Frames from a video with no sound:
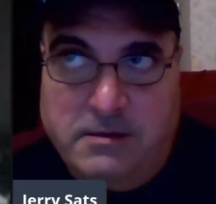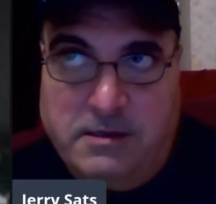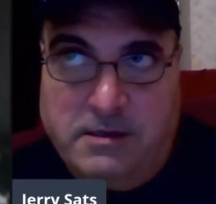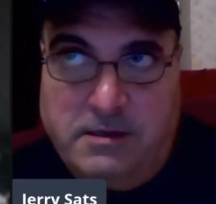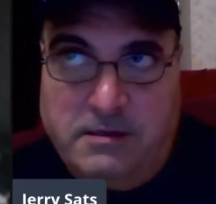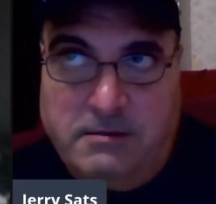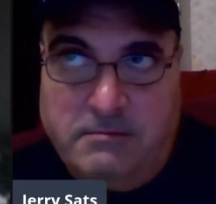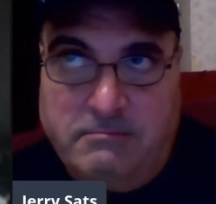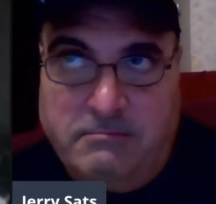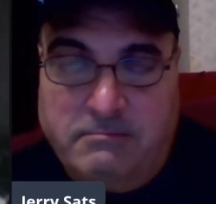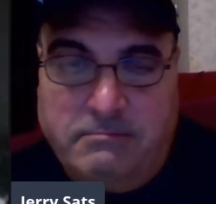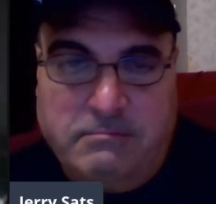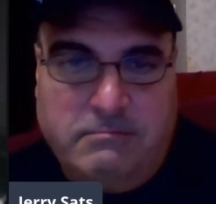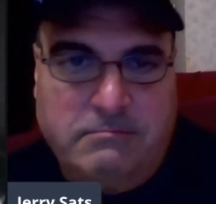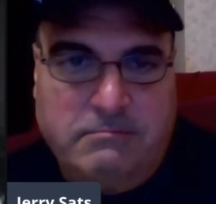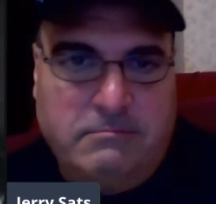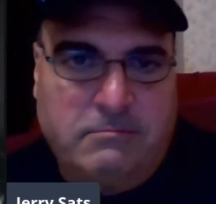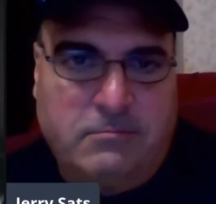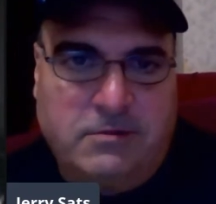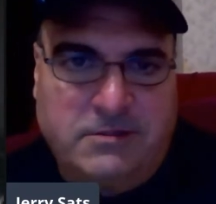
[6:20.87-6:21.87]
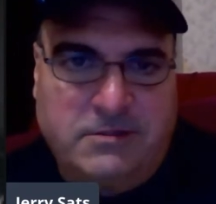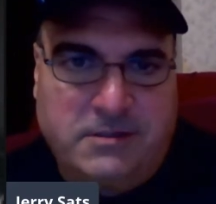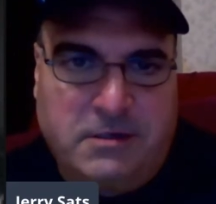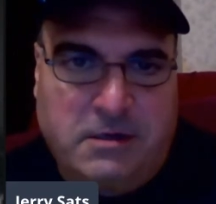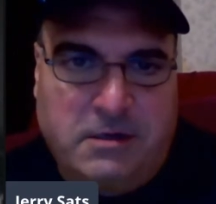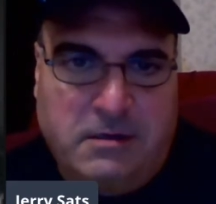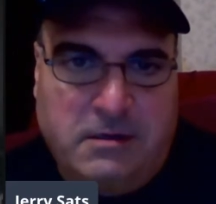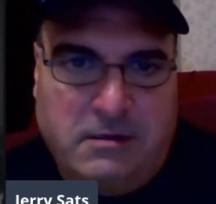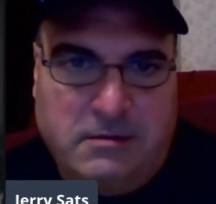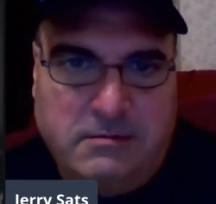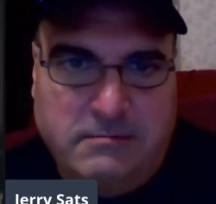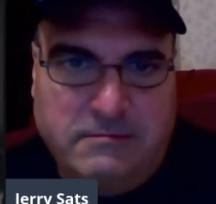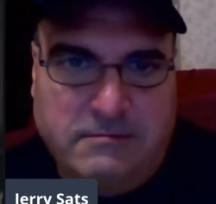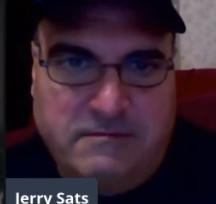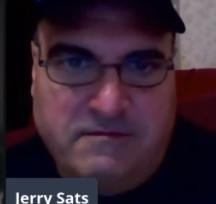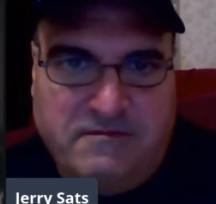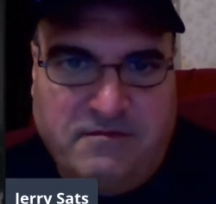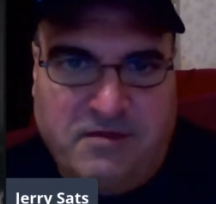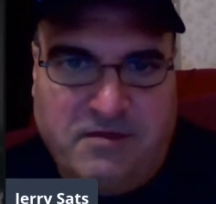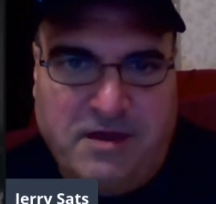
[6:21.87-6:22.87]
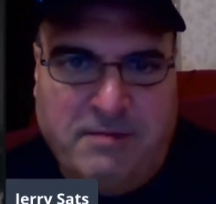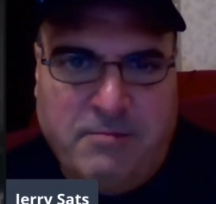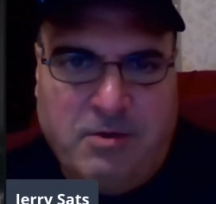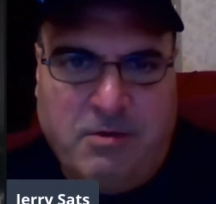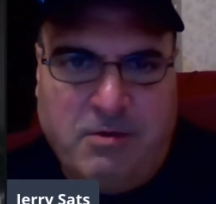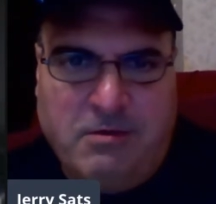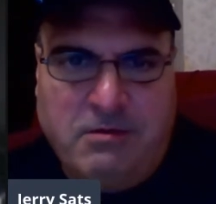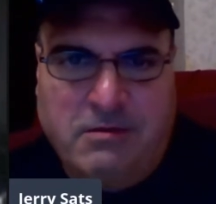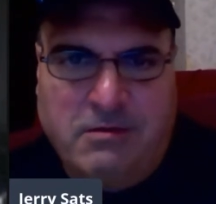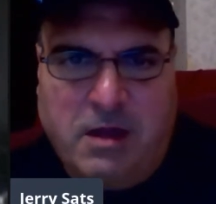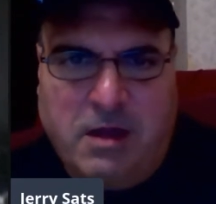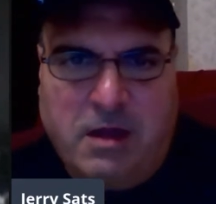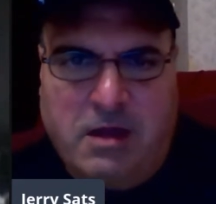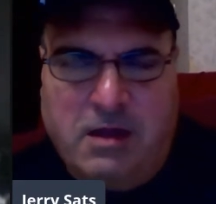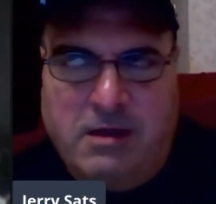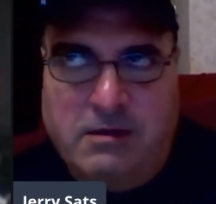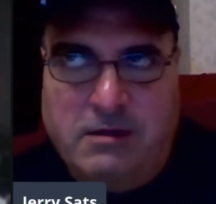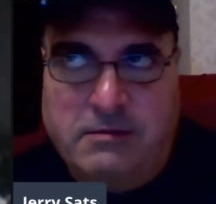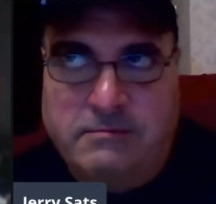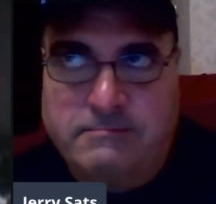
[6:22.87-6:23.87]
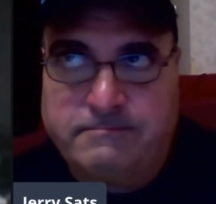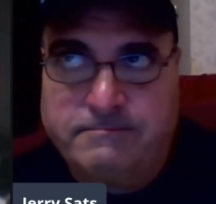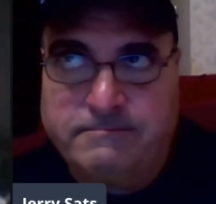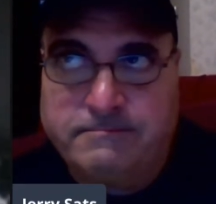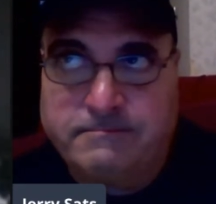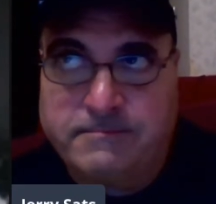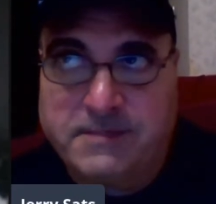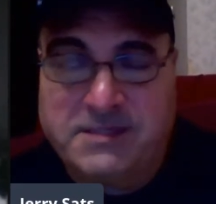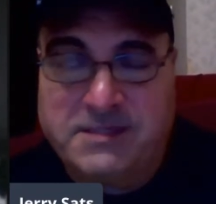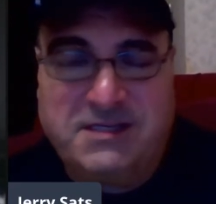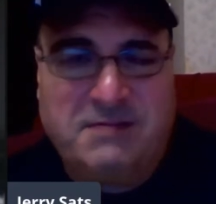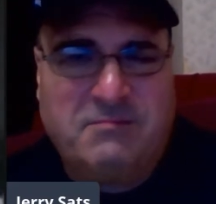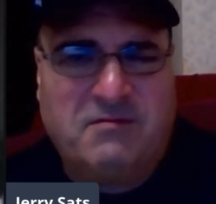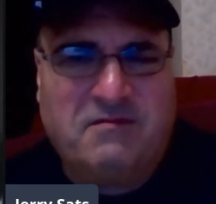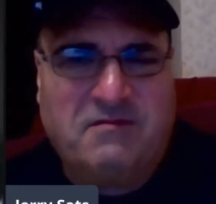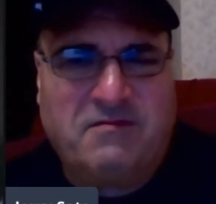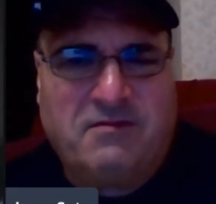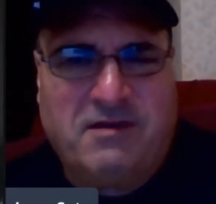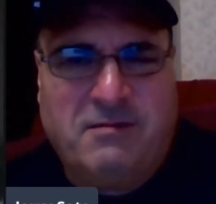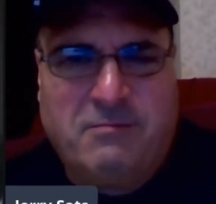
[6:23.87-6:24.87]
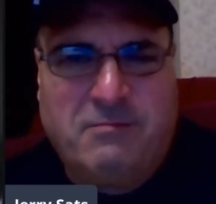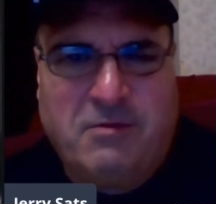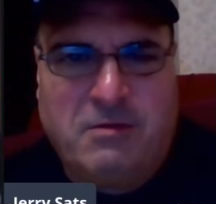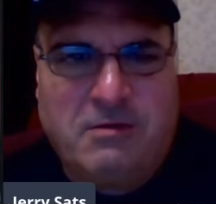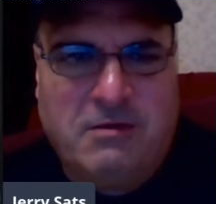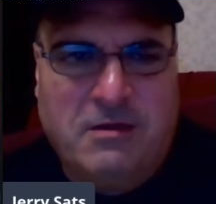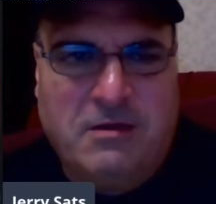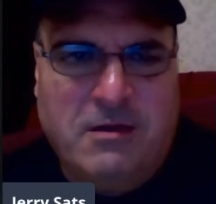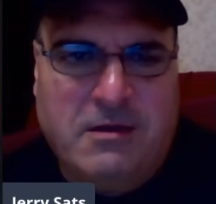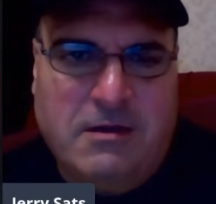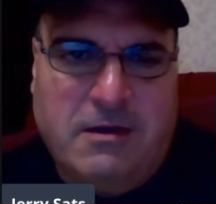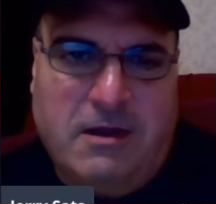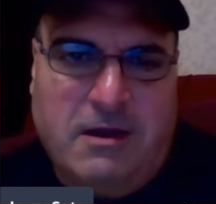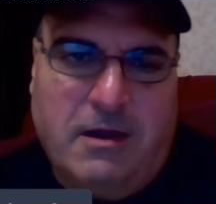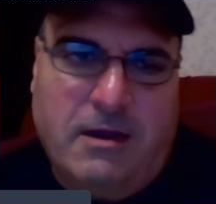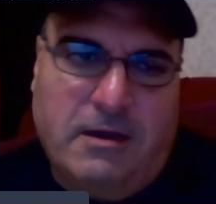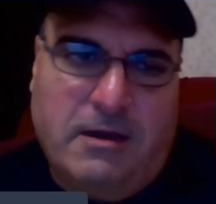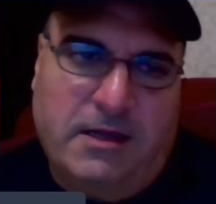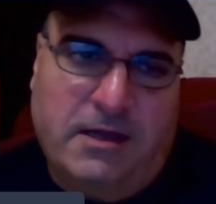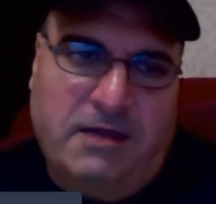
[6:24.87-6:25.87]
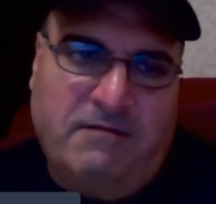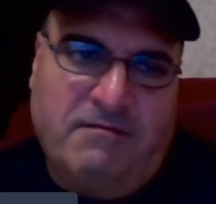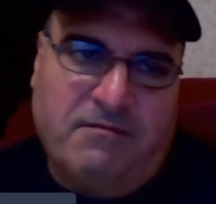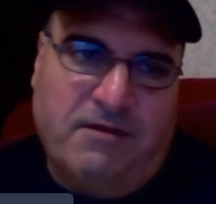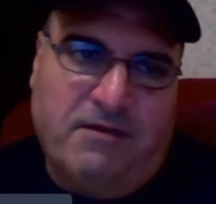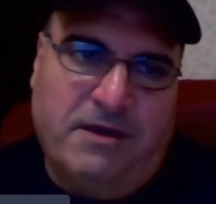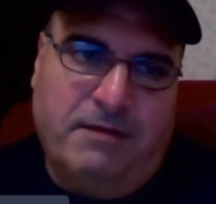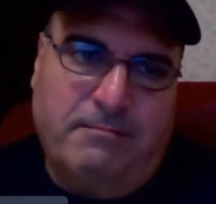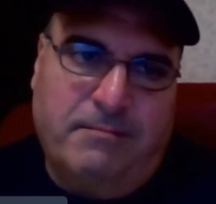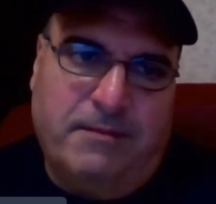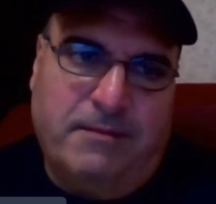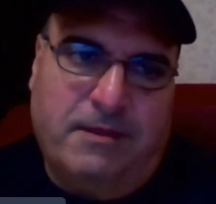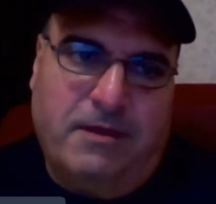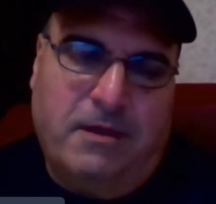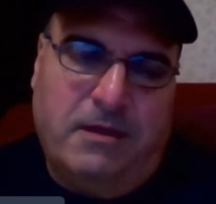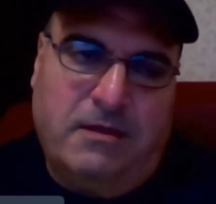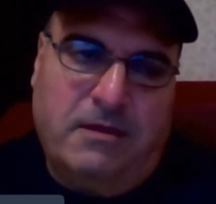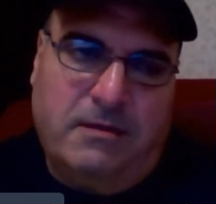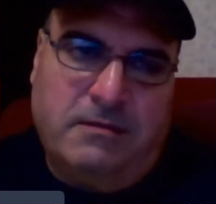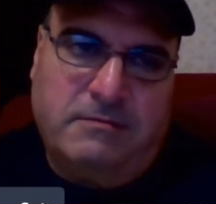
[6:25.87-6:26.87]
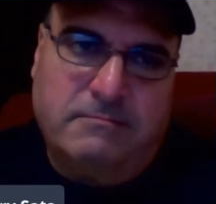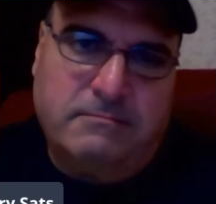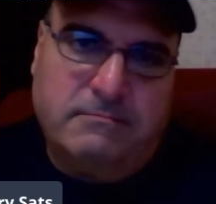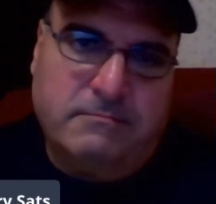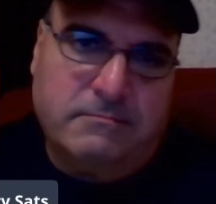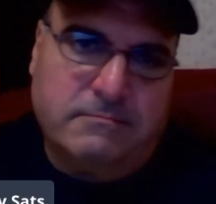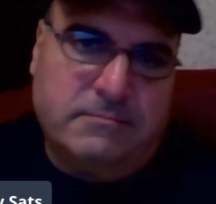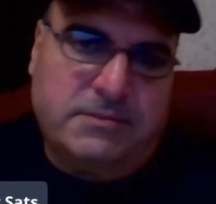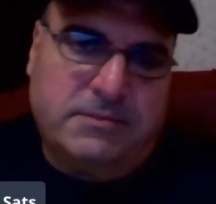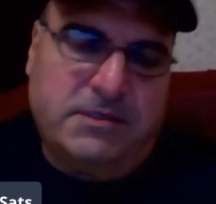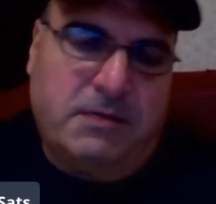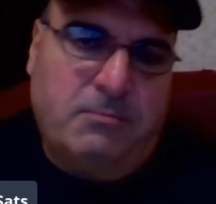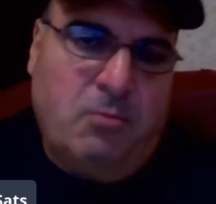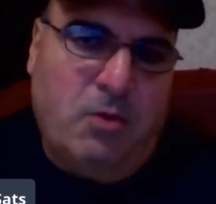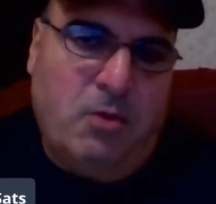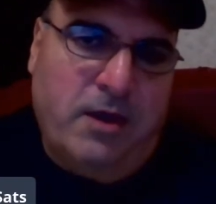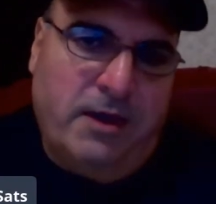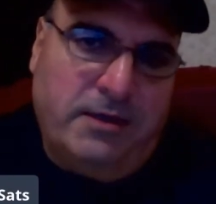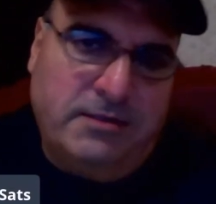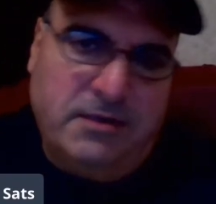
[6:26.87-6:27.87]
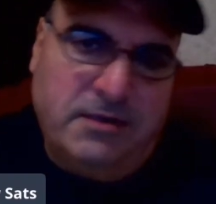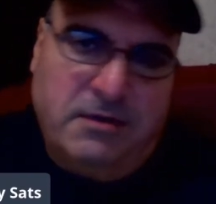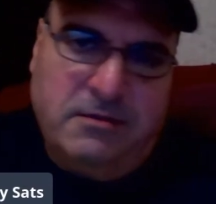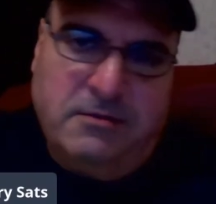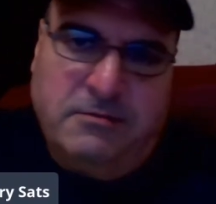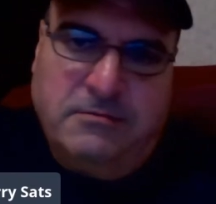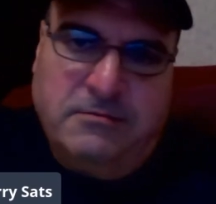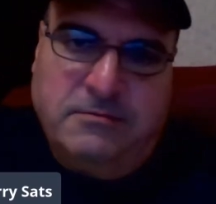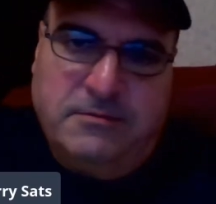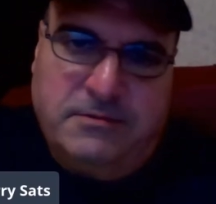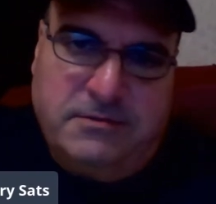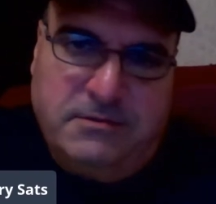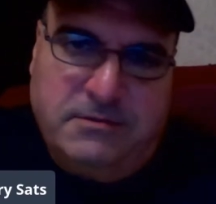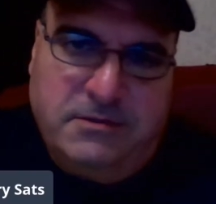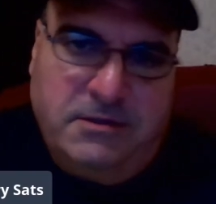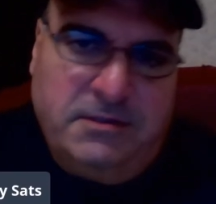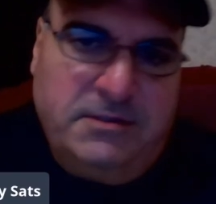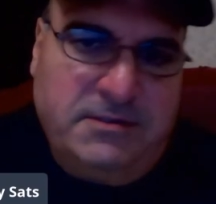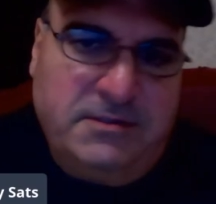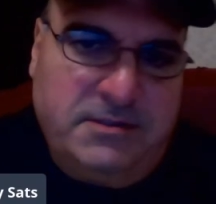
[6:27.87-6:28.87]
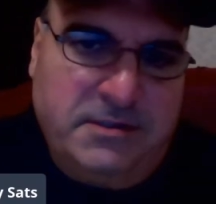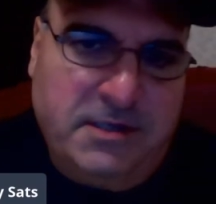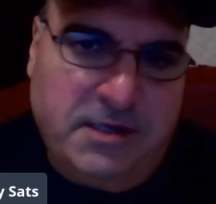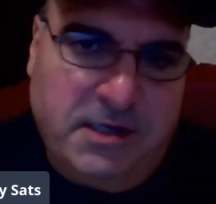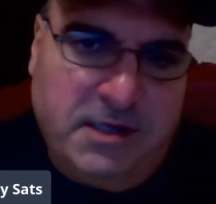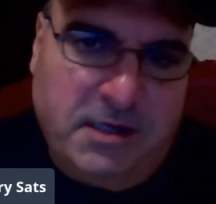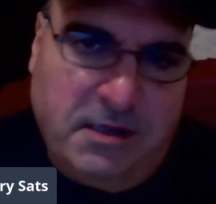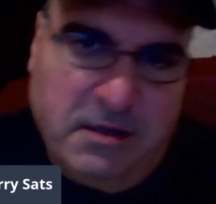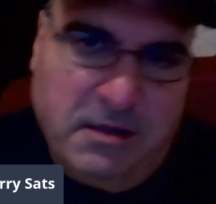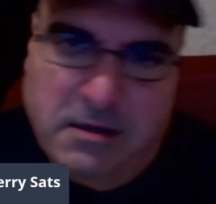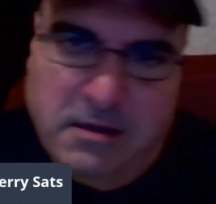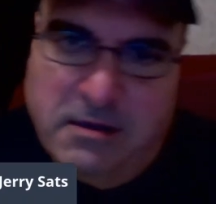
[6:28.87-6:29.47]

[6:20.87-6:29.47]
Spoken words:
he was a framer, timber framer, and he framed the subway tunnels in the city.